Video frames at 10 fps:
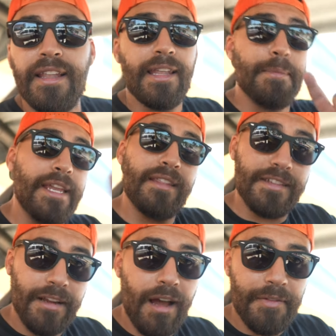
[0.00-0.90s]
Let me get
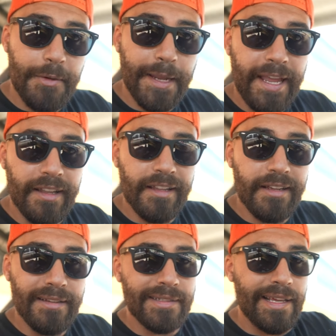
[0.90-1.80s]
this coffee with
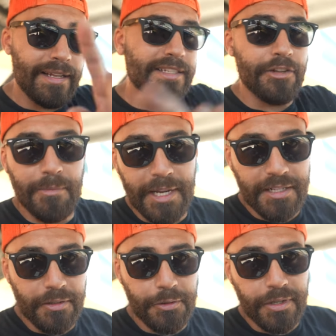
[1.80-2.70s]
Kayla, and I'll tell you my
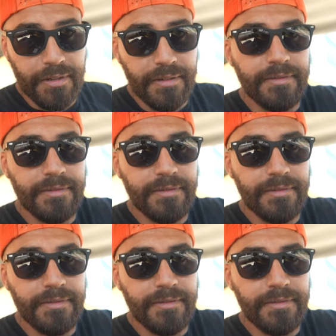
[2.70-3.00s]
solution.